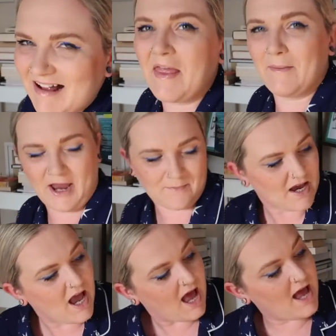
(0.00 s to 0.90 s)
There we go.
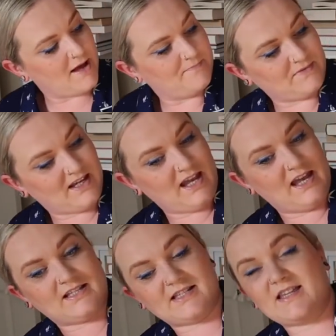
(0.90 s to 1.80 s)
Um,
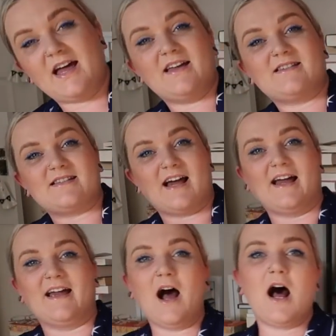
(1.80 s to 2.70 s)
it's
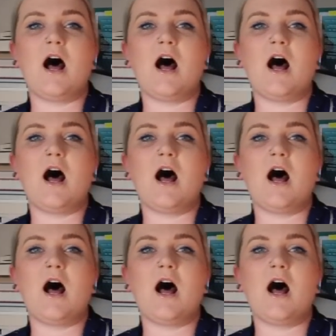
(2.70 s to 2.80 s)
Thursday.